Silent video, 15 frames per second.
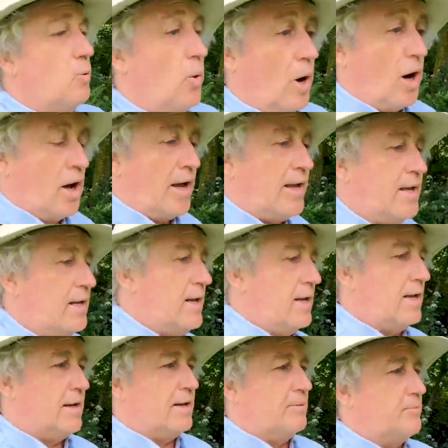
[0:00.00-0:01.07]
why,
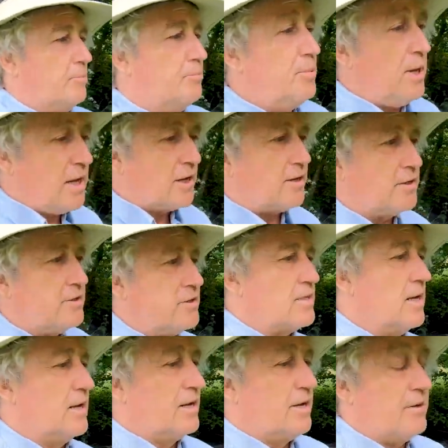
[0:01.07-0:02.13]

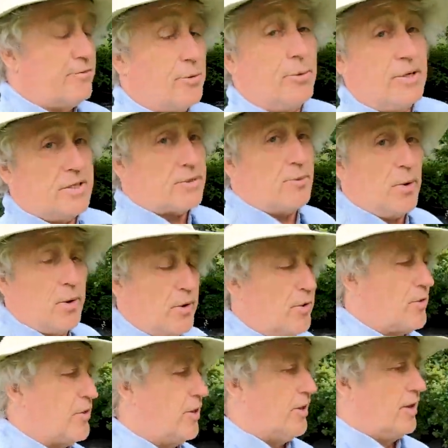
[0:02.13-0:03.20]
because for what it's
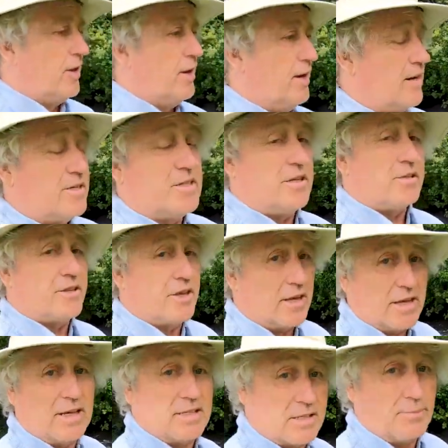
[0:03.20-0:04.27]
worth, I still
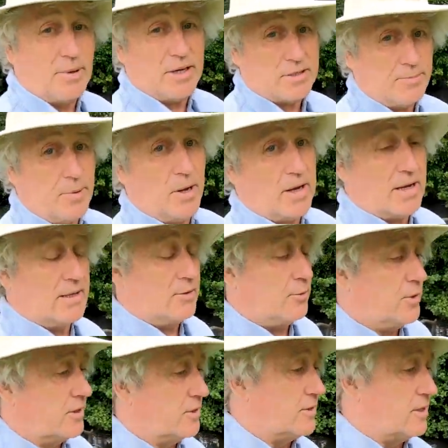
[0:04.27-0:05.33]
think it's the best bike in the
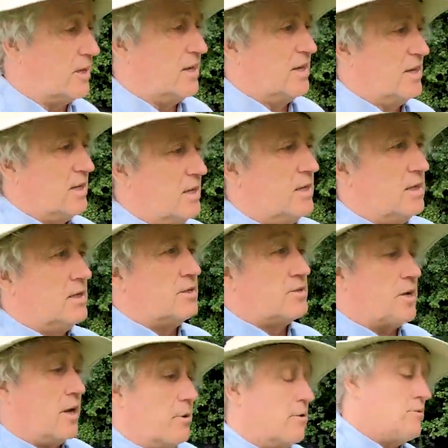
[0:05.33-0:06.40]
world.
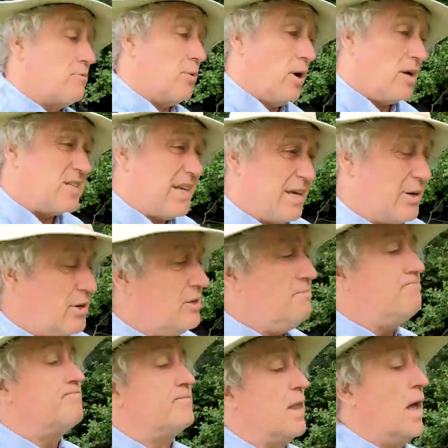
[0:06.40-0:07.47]
So why has it gone?
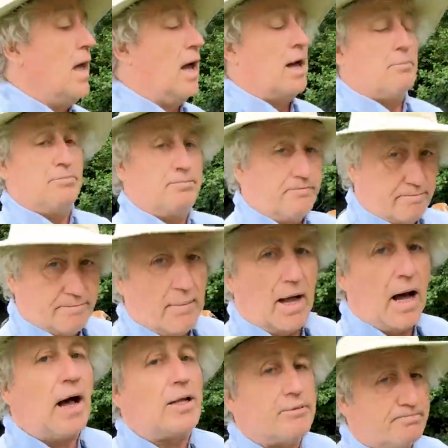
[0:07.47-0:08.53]

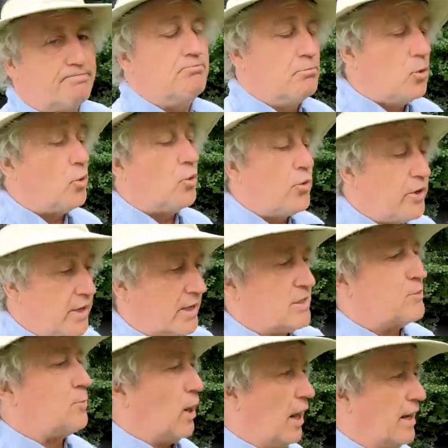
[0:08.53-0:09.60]
I'll more than
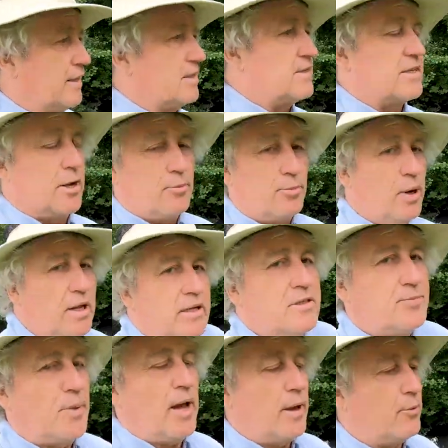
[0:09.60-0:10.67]
explain, so
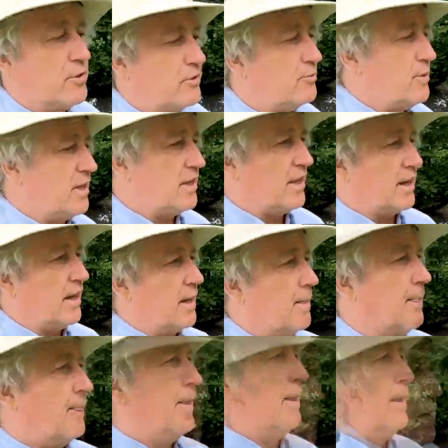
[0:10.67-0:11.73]
please bear with me there.
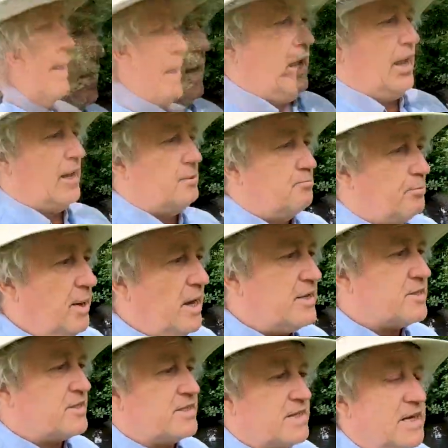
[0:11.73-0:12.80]
In
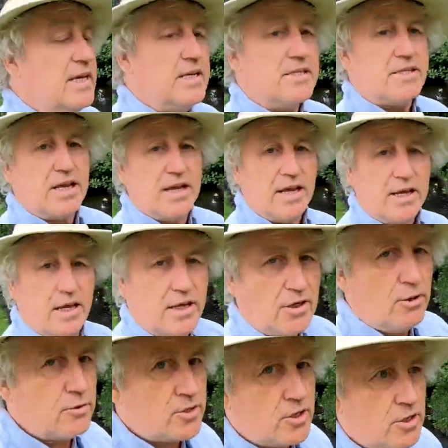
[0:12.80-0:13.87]
best teasing
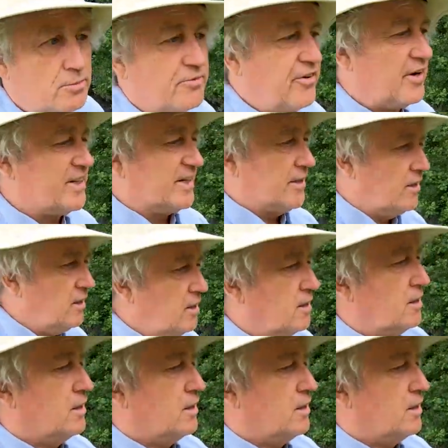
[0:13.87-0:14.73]
YouTube fashion,